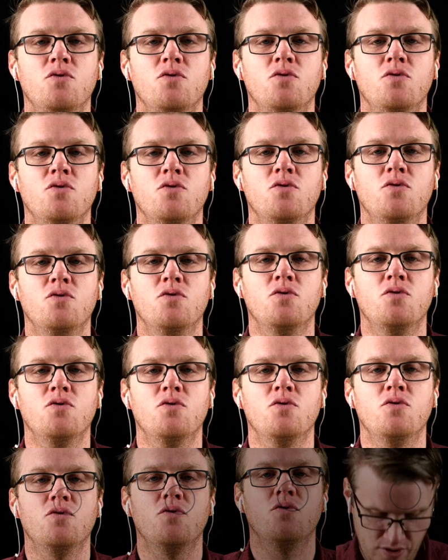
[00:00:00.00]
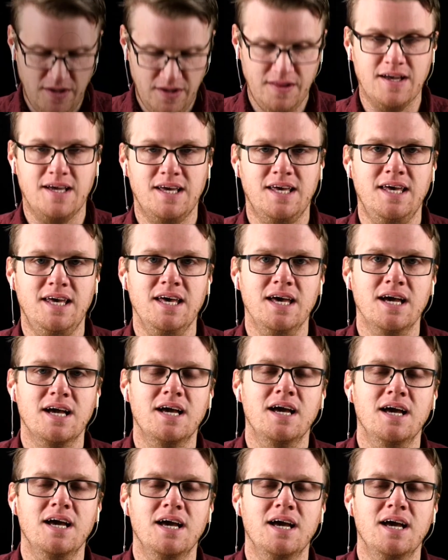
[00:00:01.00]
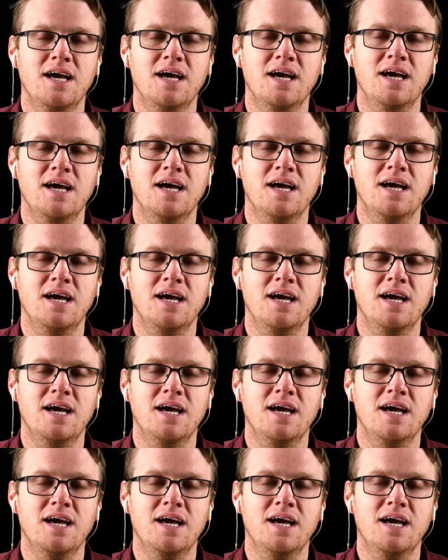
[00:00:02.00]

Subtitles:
with a multicam view,